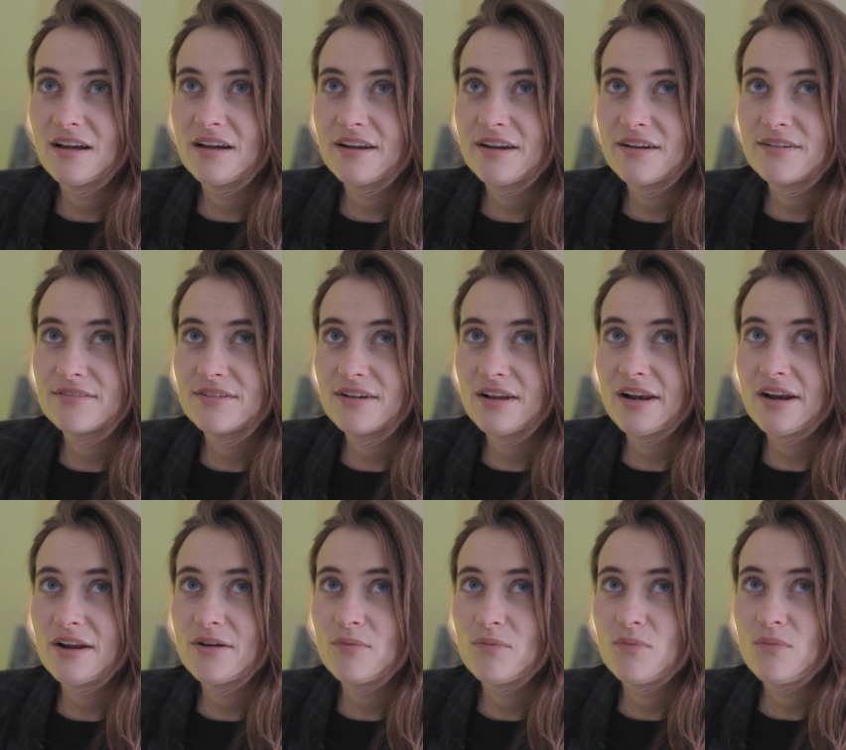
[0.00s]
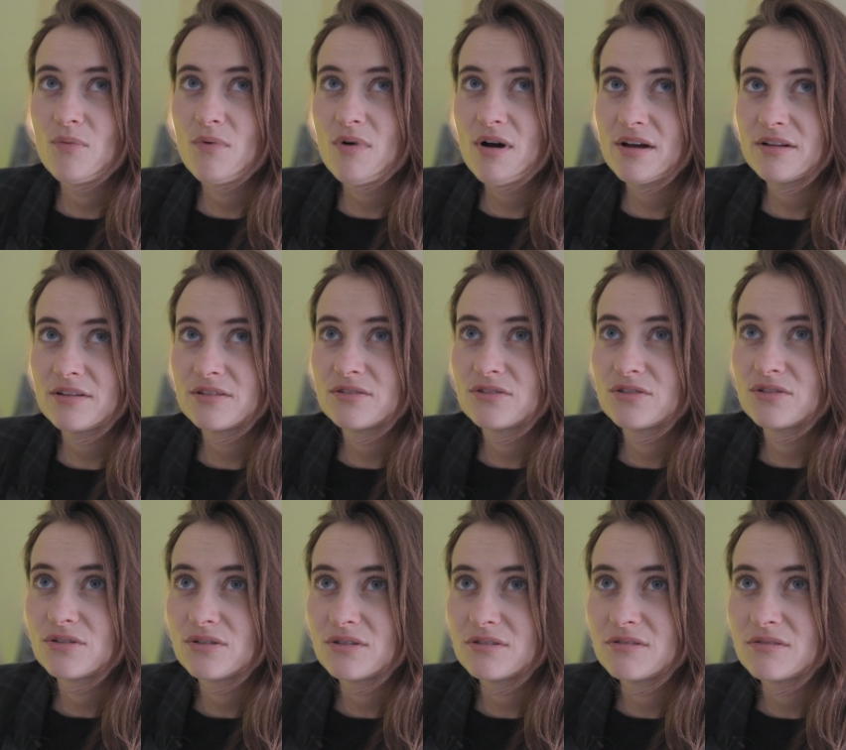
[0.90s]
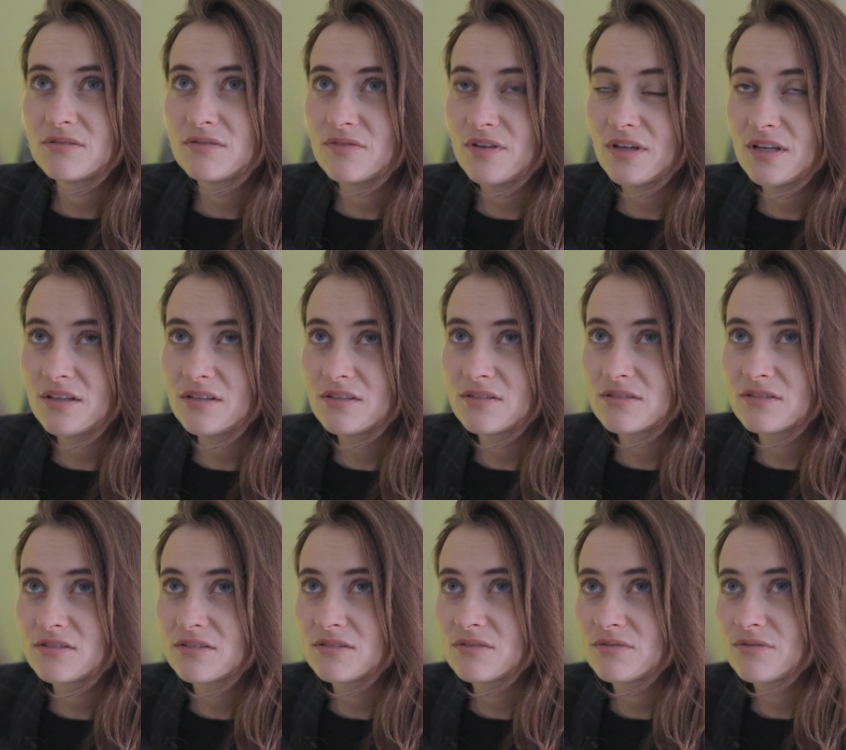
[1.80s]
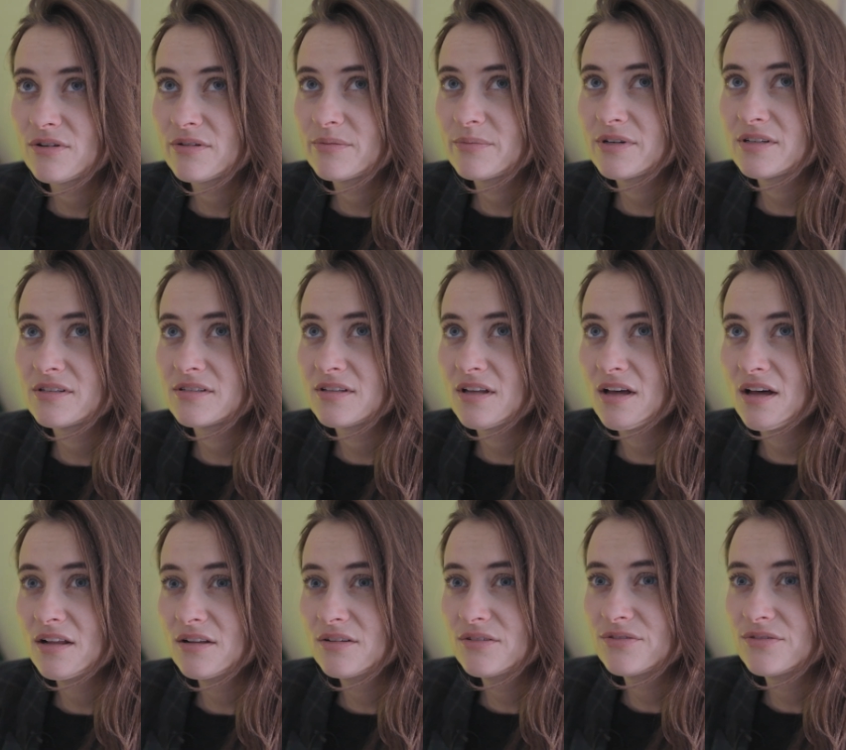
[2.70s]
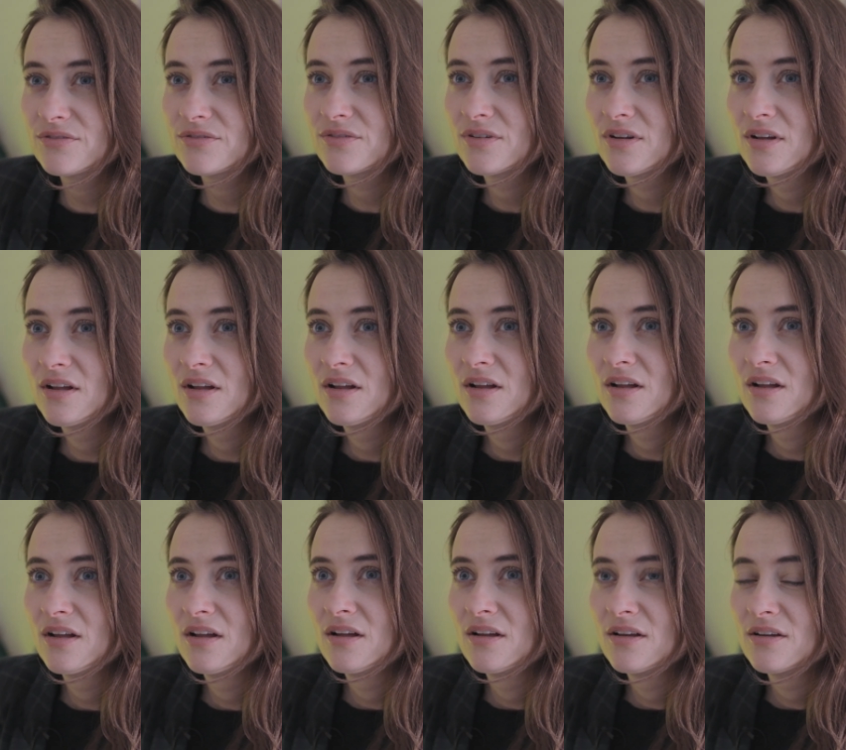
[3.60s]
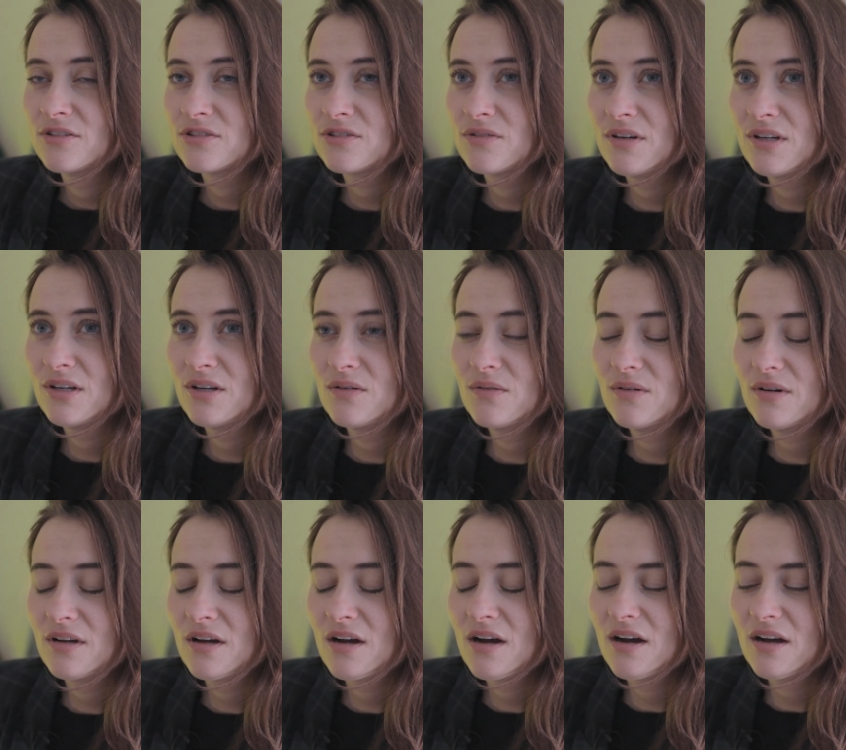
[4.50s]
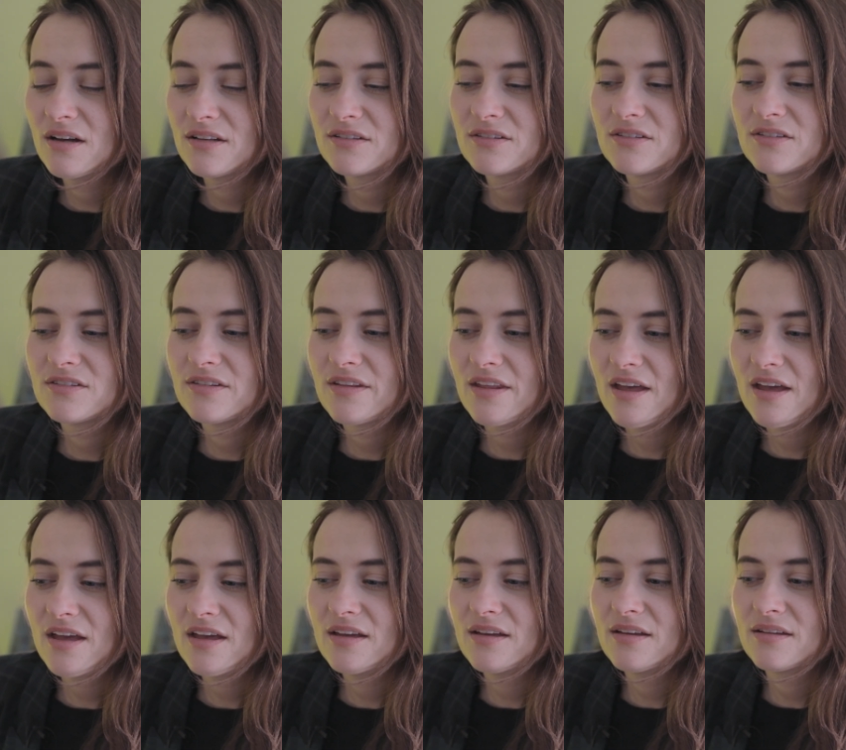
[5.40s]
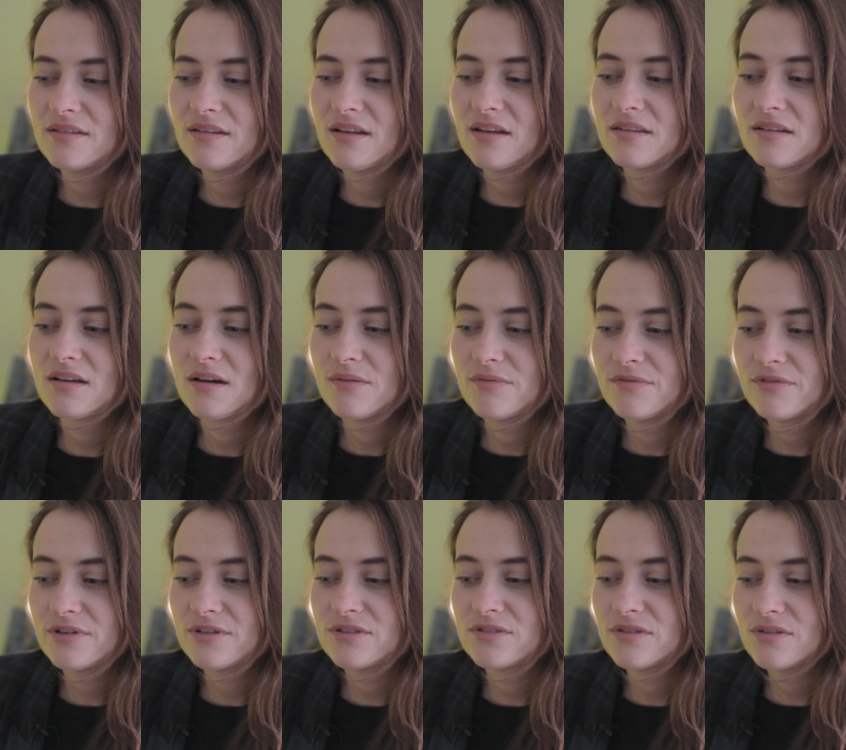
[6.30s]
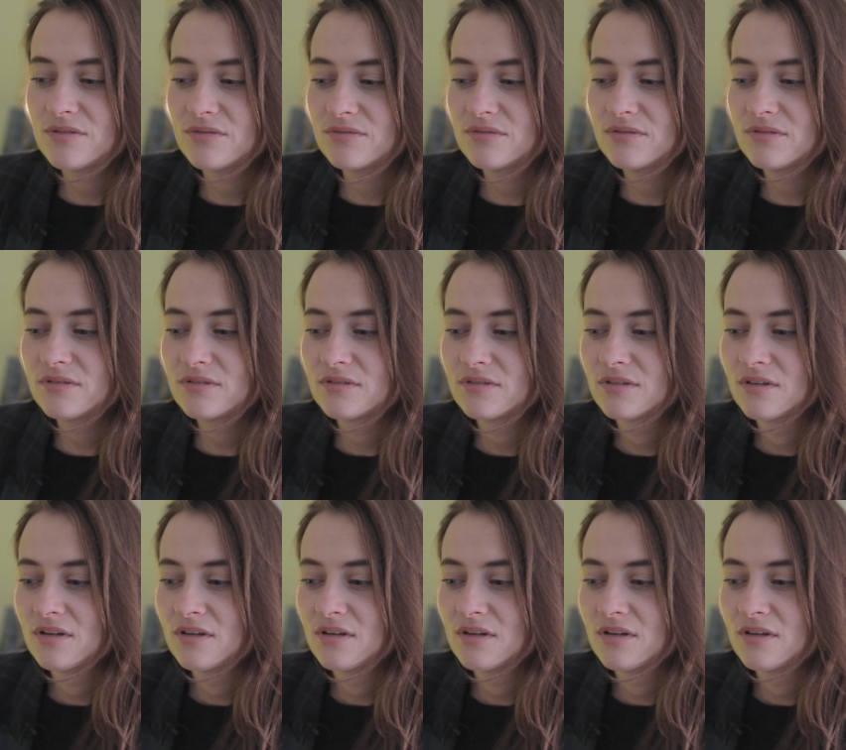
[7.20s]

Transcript: And I really want good things for myself. So I know I can't stay in that comfort zone.